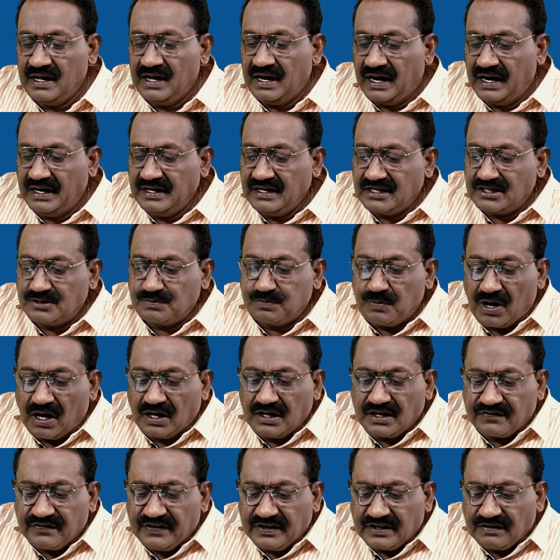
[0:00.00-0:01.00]
and its
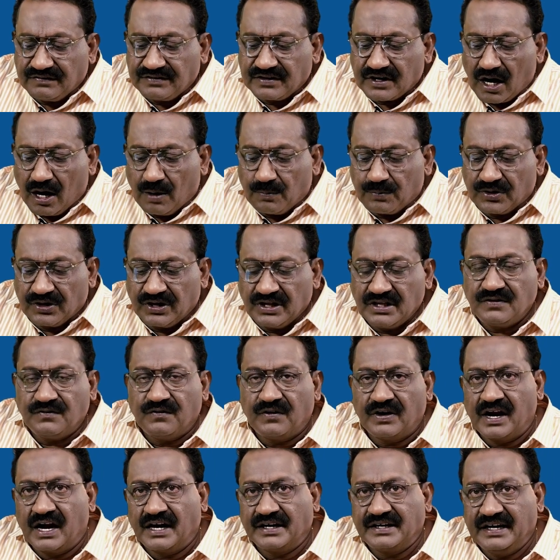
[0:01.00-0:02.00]
molecular weight of the compound is
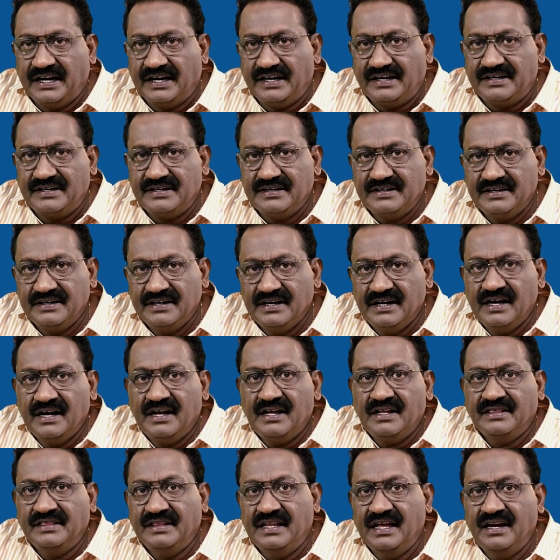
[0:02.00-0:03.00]
108.
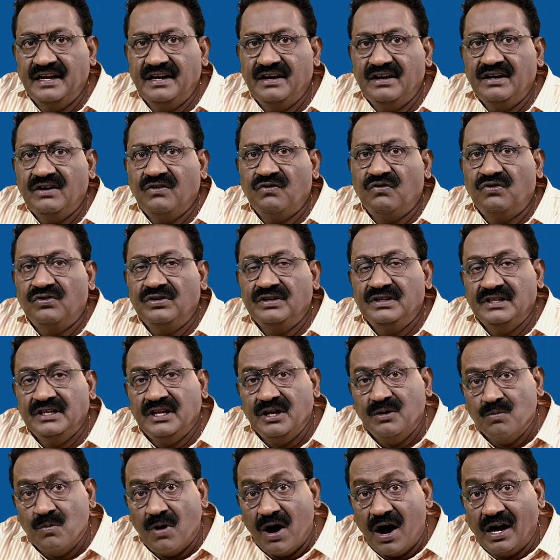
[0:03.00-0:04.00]
Then
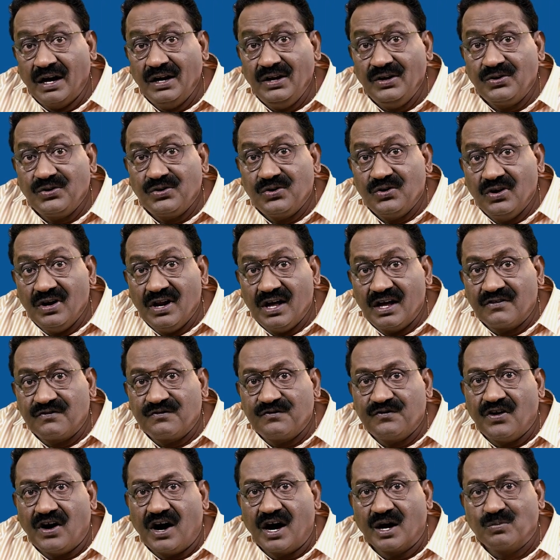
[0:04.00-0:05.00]
the molecular
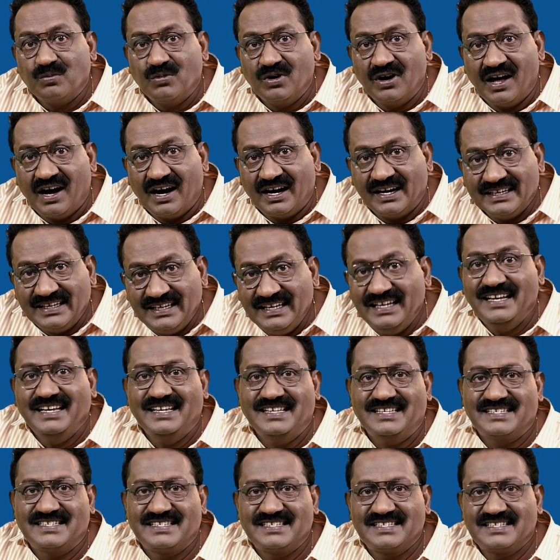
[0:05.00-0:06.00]
formula
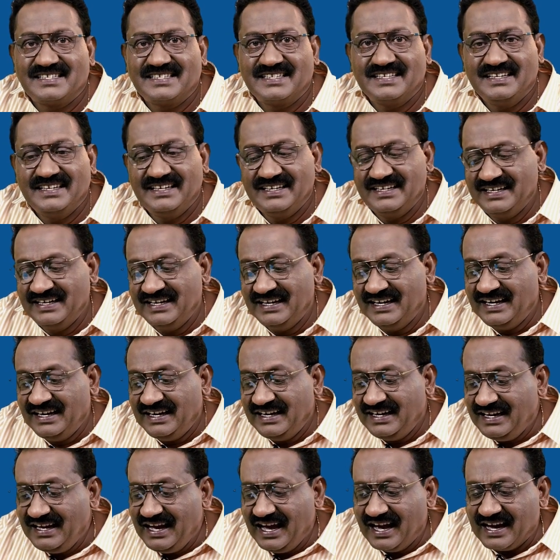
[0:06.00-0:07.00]
is
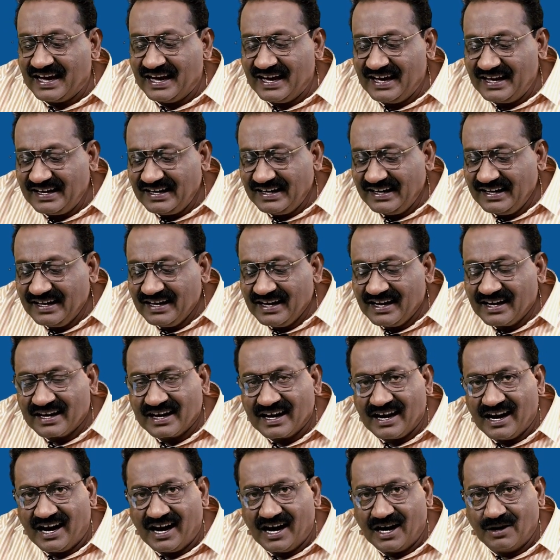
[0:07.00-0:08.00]
here
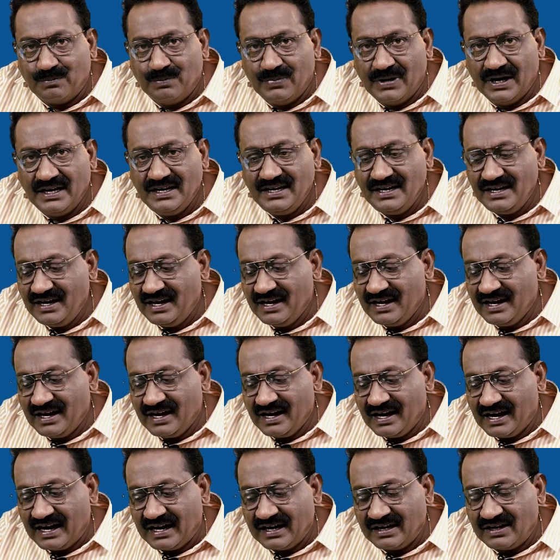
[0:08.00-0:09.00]
carbon,
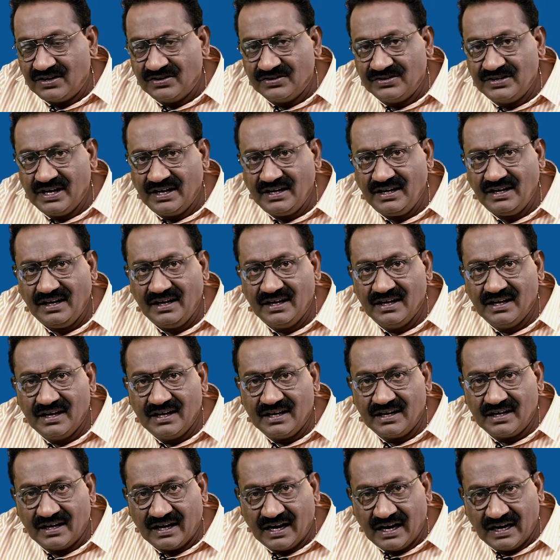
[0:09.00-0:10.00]
hydrogen,
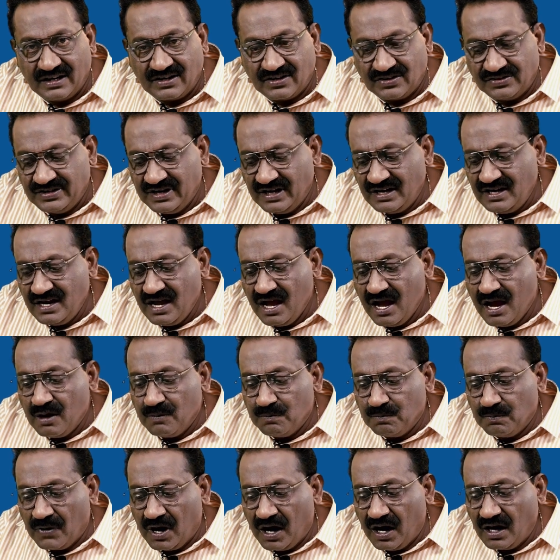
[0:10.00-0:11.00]
nitrogen
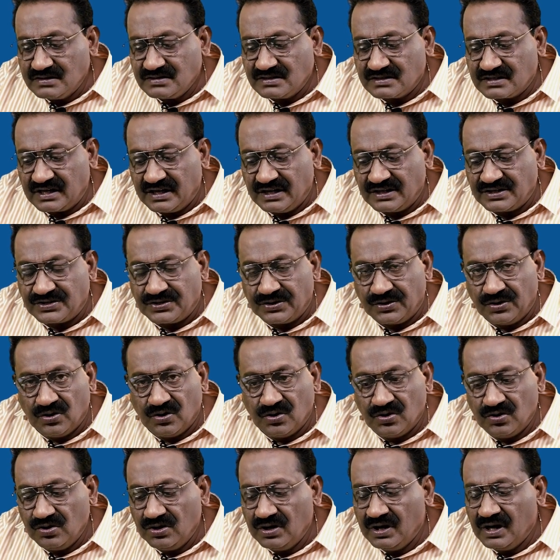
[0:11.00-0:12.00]
mass
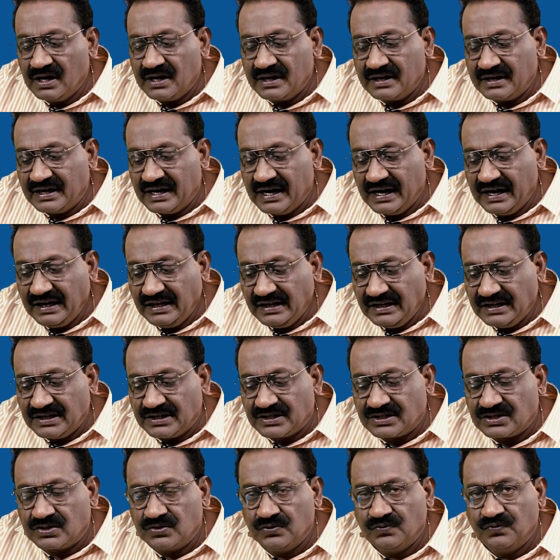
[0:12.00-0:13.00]
ratio
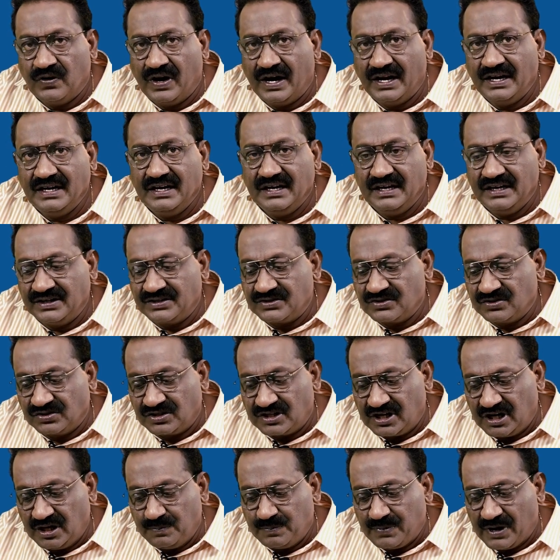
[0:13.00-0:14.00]

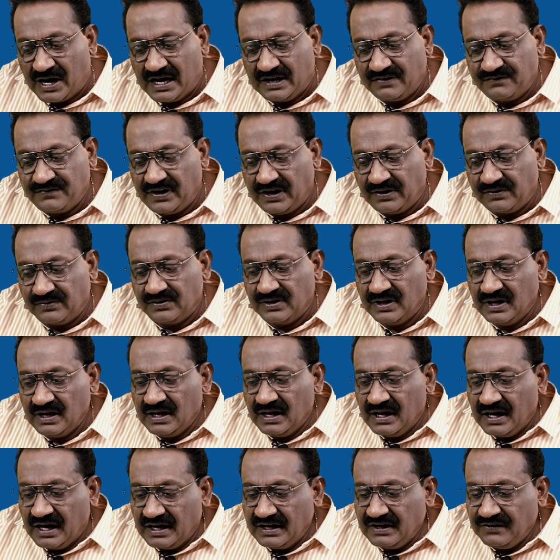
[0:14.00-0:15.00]
9:1:3.5
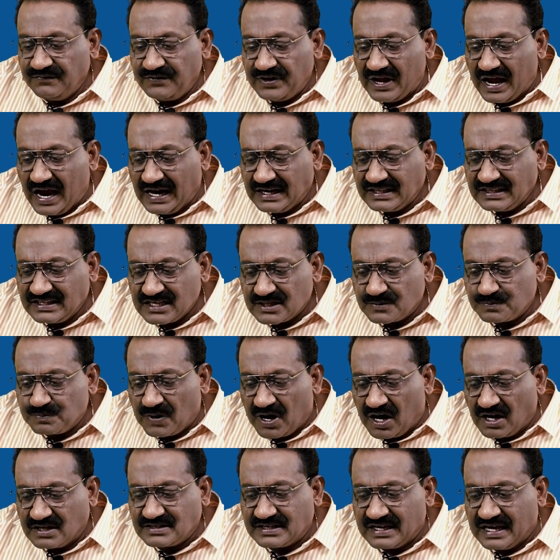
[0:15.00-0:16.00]
and if you add these
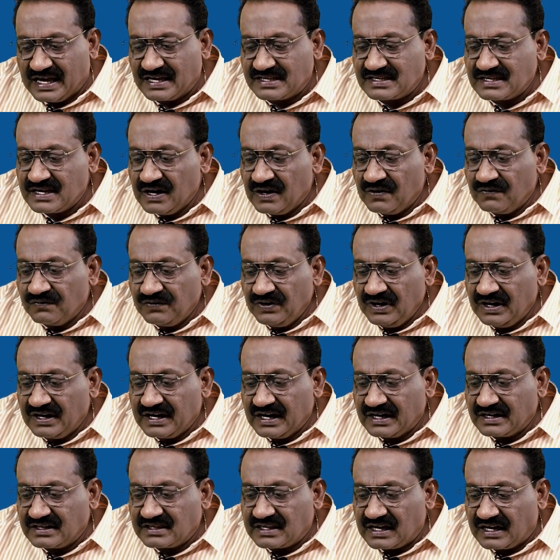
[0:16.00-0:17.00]
masses we will
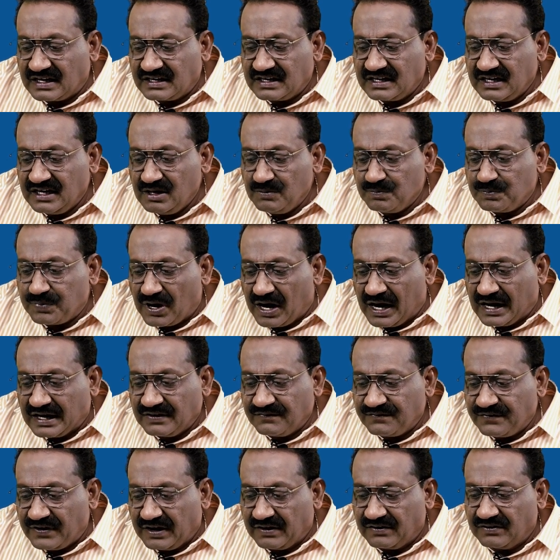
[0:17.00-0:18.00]
get
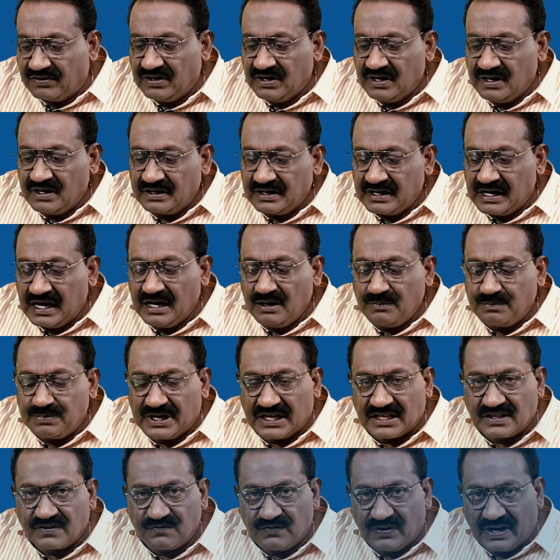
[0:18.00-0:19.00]
13.5. 9
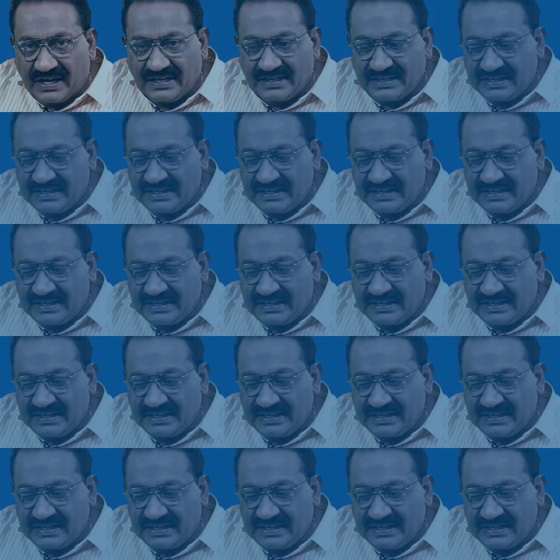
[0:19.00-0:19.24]
plus 1